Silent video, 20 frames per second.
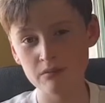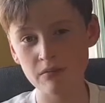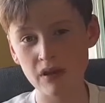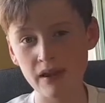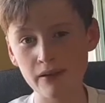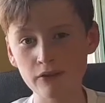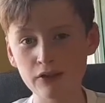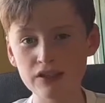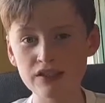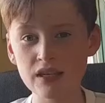
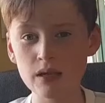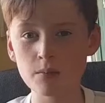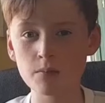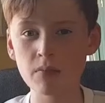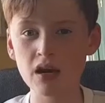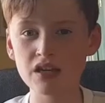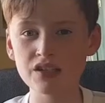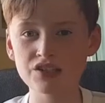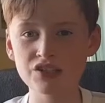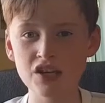I'm going to say
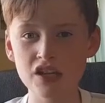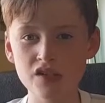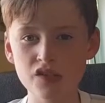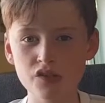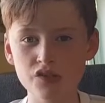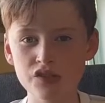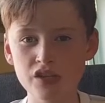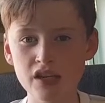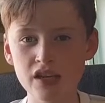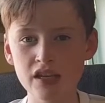
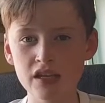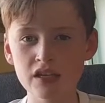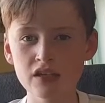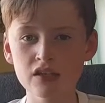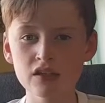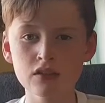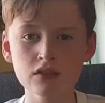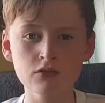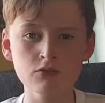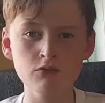Manchester City
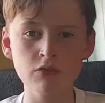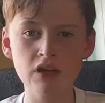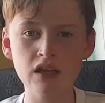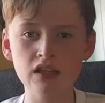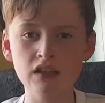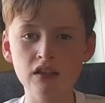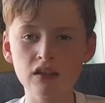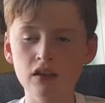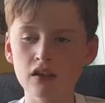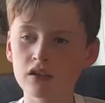
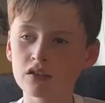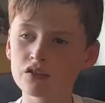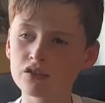will